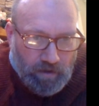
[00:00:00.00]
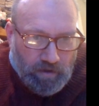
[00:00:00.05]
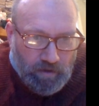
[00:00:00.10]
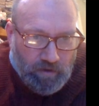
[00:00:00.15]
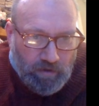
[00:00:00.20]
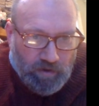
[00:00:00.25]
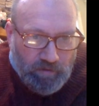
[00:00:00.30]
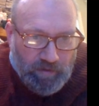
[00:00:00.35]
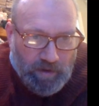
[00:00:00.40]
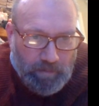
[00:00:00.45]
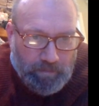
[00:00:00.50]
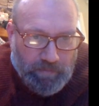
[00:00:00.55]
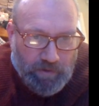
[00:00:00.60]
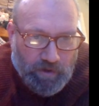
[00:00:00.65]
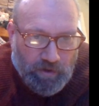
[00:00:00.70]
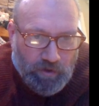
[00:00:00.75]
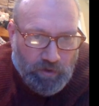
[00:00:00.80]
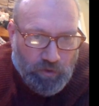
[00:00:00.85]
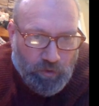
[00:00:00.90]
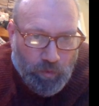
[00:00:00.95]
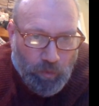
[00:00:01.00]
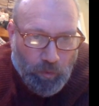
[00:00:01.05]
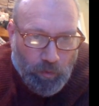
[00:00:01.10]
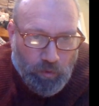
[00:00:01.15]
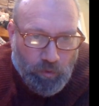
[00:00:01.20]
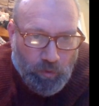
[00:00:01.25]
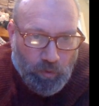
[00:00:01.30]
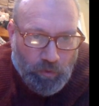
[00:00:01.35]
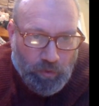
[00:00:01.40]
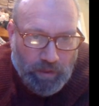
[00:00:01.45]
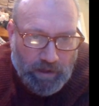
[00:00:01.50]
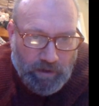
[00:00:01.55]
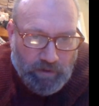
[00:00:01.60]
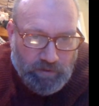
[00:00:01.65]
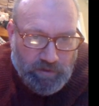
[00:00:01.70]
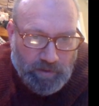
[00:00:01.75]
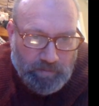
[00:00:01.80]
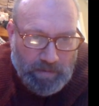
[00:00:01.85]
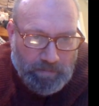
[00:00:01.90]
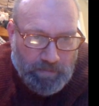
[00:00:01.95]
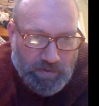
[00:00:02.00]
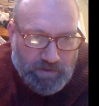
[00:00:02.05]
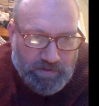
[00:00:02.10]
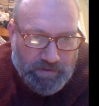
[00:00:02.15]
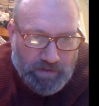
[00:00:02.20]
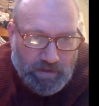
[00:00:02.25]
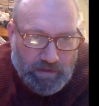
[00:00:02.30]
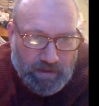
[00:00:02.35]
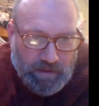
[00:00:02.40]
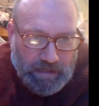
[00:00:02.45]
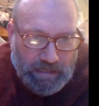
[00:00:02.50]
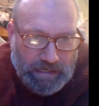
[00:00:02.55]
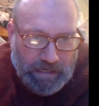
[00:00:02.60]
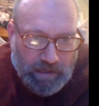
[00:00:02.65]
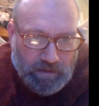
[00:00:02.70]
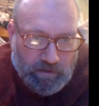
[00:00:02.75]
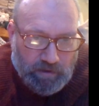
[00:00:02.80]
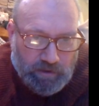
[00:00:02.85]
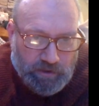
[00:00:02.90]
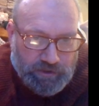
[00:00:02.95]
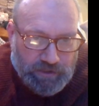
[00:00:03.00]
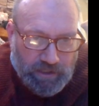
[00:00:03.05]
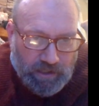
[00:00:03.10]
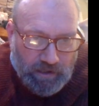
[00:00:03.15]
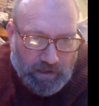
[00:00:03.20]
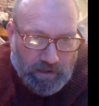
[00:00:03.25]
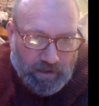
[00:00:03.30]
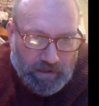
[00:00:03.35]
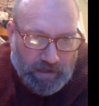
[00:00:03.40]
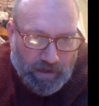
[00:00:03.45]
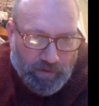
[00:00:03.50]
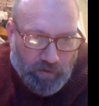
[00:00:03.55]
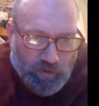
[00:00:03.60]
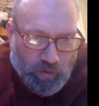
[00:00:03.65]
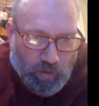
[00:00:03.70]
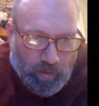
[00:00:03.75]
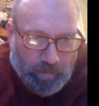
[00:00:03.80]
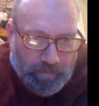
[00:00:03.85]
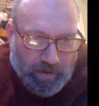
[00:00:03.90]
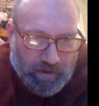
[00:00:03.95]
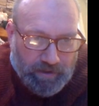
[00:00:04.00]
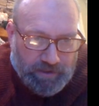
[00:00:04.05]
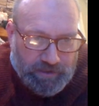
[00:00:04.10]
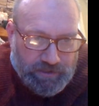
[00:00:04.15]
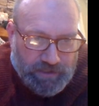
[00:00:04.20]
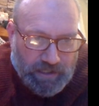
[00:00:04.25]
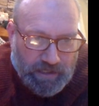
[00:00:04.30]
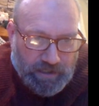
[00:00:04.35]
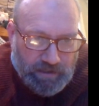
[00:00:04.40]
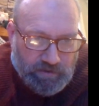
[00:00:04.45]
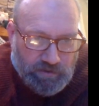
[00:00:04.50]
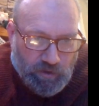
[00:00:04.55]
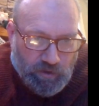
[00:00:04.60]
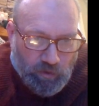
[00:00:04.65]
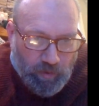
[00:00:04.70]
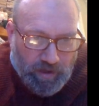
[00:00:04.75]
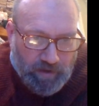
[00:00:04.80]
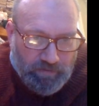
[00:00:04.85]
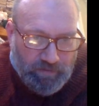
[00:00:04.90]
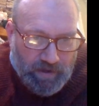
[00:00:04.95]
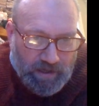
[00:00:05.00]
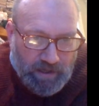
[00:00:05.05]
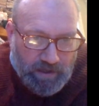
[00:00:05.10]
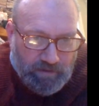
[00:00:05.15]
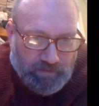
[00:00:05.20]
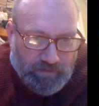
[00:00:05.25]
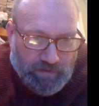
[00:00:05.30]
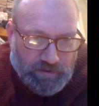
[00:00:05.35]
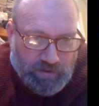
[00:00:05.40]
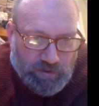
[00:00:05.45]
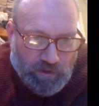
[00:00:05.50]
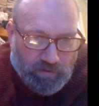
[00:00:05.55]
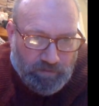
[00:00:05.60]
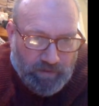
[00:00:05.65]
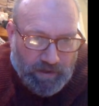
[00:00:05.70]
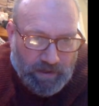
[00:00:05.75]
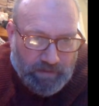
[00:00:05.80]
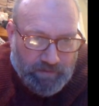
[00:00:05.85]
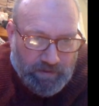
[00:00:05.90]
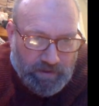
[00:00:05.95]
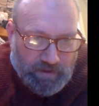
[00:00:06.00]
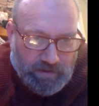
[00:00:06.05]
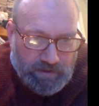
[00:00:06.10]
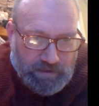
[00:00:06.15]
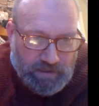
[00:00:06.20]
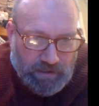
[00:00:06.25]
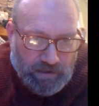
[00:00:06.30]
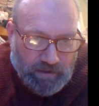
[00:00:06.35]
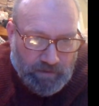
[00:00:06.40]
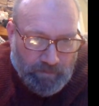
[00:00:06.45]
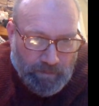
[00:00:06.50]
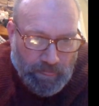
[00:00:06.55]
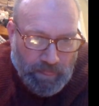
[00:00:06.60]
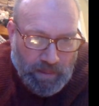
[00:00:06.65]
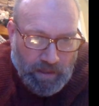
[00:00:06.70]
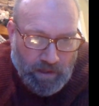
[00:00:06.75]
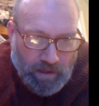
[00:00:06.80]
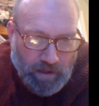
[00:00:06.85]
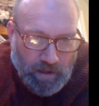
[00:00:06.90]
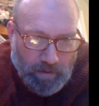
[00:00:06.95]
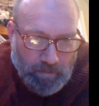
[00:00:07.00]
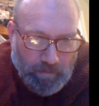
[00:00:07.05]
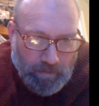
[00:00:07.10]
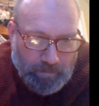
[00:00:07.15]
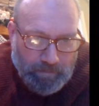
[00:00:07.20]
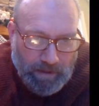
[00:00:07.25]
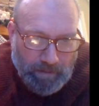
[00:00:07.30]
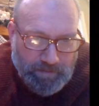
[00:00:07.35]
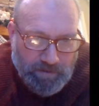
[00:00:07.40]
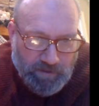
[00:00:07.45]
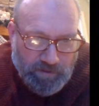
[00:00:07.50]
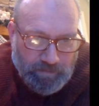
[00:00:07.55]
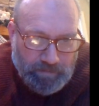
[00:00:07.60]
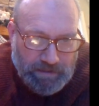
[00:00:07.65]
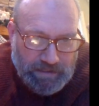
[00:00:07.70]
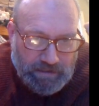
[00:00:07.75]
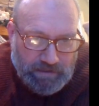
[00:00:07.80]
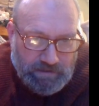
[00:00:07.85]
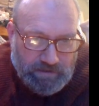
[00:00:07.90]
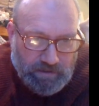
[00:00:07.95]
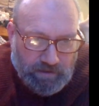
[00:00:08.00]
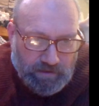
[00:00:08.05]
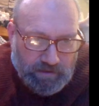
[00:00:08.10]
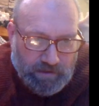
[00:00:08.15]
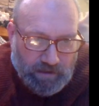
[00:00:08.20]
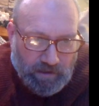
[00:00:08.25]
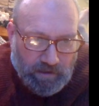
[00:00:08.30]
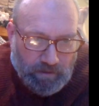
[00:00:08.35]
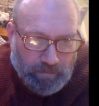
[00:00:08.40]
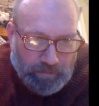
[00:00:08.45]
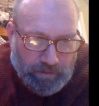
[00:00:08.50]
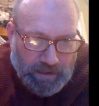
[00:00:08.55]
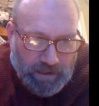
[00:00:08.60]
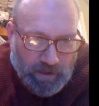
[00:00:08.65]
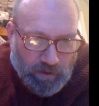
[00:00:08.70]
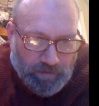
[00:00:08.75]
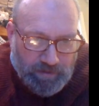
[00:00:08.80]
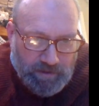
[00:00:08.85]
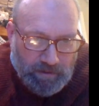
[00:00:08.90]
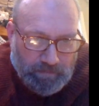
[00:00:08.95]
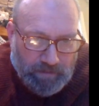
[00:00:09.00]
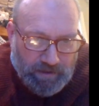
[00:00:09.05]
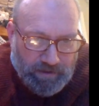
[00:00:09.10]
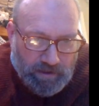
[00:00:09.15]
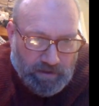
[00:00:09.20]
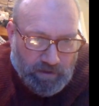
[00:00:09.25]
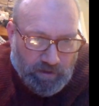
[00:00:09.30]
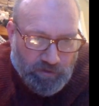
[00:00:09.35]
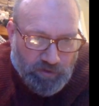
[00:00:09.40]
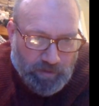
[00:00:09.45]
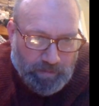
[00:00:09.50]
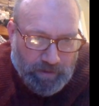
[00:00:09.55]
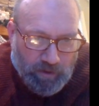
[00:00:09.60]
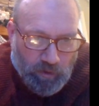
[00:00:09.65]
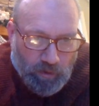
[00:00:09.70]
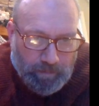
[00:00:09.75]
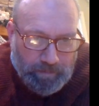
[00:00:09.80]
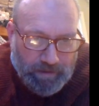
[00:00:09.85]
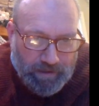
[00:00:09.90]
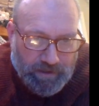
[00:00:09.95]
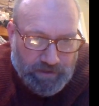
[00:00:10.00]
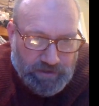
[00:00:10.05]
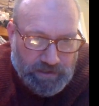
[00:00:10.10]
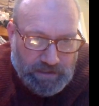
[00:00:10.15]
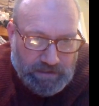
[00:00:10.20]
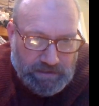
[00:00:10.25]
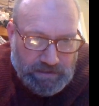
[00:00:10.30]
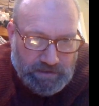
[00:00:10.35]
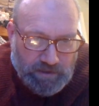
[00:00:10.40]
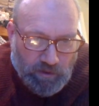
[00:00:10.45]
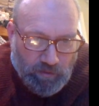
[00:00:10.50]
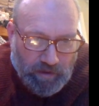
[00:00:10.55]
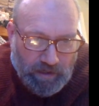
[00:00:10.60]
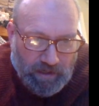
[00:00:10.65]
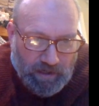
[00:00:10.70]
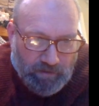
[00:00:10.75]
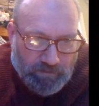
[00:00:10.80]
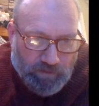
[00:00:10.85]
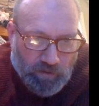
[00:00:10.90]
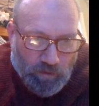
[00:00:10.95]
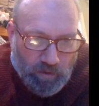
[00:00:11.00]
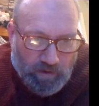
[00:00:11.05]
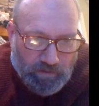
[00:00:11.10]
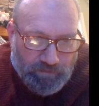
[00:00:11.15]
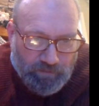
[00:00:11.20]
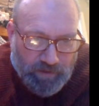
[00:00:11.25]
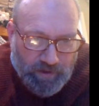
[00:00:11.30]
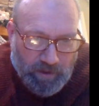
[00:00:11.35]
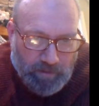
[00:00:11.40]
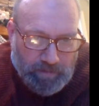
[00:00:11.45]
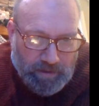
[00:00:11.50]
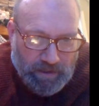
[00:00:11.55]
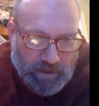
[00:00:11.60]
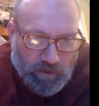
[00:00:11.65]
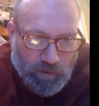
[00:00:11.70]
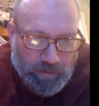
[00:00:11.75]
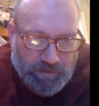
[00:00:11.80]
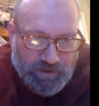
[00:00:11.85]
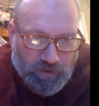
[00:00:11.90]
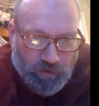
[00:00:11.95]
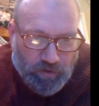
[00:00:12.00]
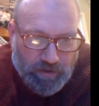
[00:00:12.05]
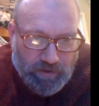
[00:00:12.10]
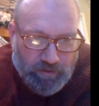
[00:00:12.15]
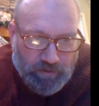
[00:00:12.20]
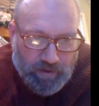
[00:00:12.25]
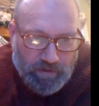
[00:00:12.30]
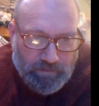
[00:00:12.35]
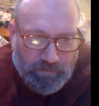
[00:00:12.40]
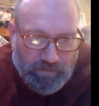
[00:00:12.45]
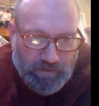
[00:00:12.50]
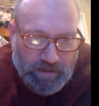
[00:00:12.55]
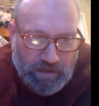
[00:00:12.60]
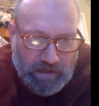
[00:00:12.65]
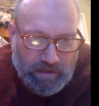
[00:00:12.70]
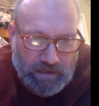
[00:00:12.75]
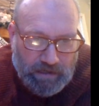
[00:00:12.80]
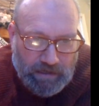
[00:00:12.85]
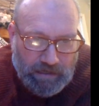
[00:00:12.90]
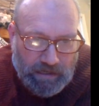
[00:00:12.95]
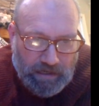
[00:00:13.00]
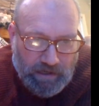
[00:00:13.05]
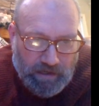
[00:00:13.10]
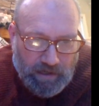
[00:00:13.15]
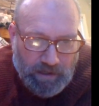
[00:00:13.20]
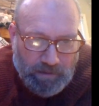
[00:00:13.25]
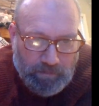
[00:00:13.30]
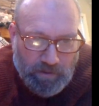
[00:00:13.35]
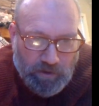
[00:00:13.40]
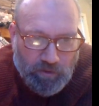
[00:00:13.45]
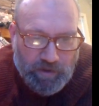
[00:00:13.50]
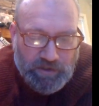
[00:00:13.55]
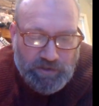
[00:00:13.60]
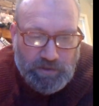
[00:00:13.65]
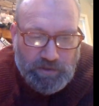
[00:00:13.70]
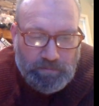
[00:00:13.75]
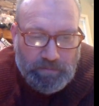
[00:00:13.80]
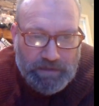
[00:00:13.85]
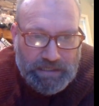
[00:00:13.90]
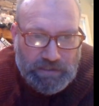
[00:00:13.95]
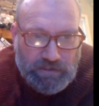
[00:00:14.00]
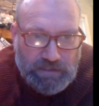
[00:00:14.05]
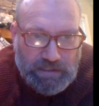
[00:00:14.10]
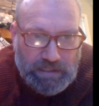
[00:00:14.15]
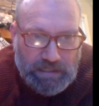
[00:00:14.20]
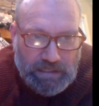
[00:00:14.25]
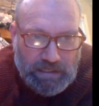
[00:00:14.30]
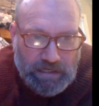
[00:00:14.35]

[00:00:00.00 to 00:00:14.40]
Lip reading: November 2000, members of the Canadian clergy gathered to apologize to 25 survivors. Baptist minister Doug Blair was among the clergymen who apologized. He's the great-nephew of Frederick Blair, who was the director of the Canadian Immigration Branch in